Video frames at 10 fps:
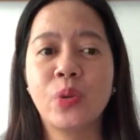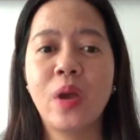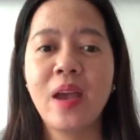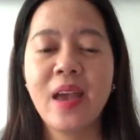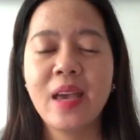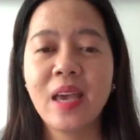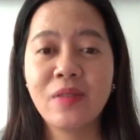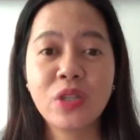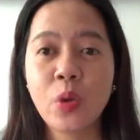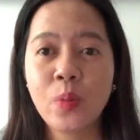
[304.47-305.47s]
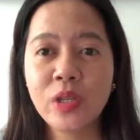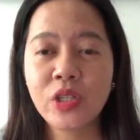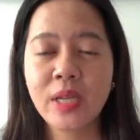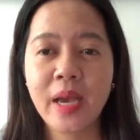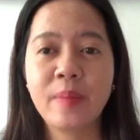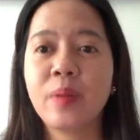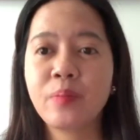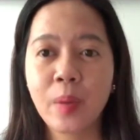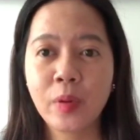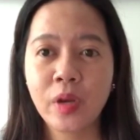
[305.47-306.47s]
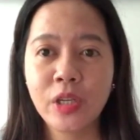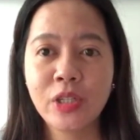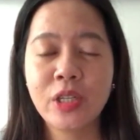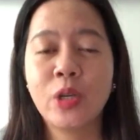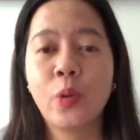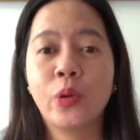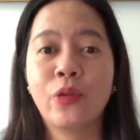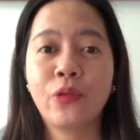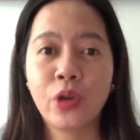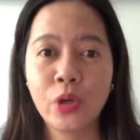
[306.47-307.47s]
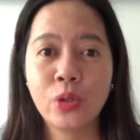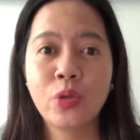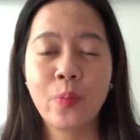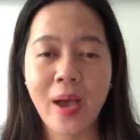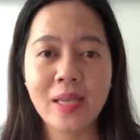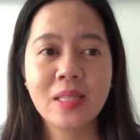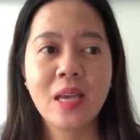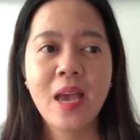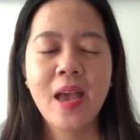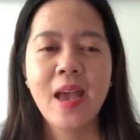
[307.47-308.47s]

to give so much time and preparation in order for you to pass.